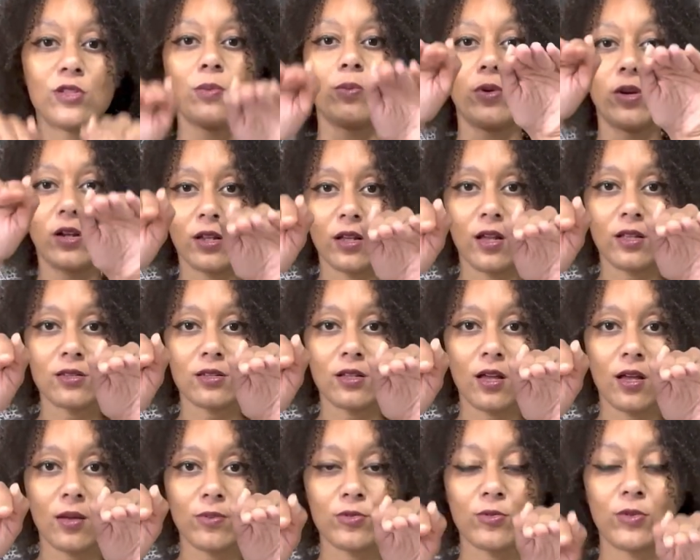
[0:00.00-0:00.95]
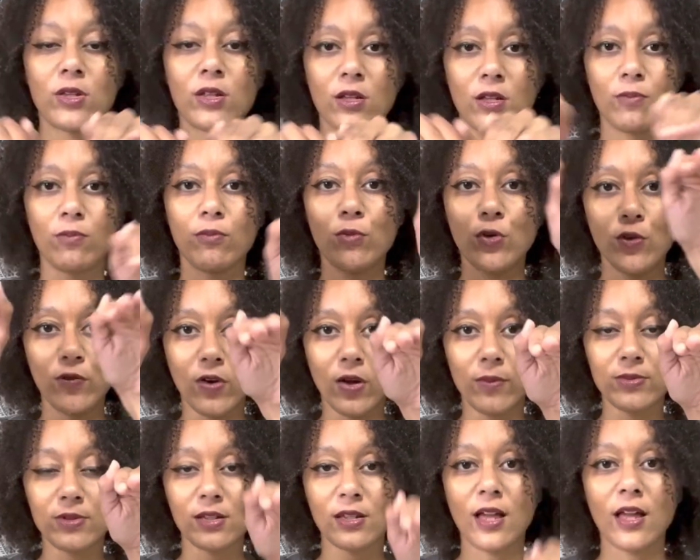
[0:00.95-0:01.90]
bring us up so we can move up
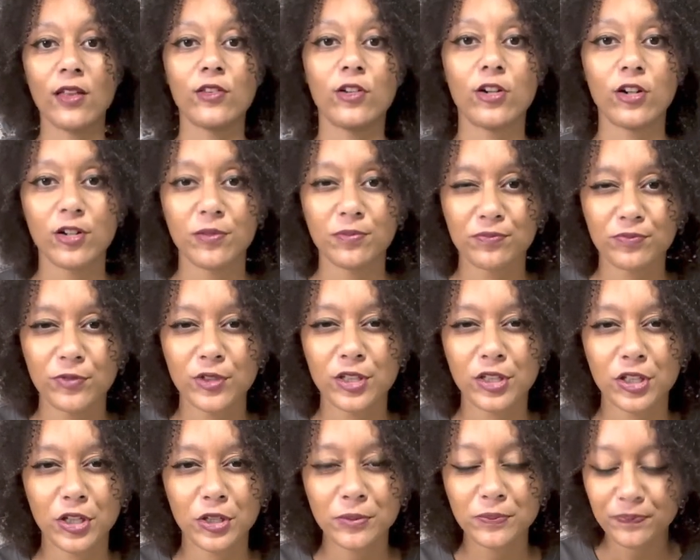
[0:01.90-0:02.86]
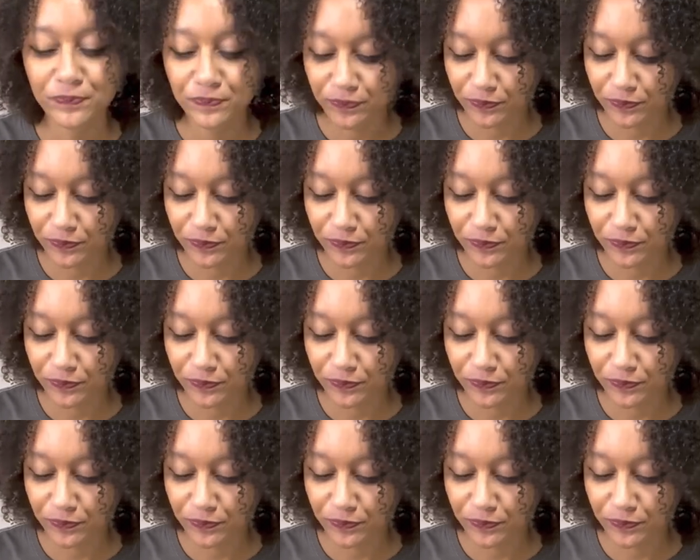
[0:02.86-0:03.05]
together, you know?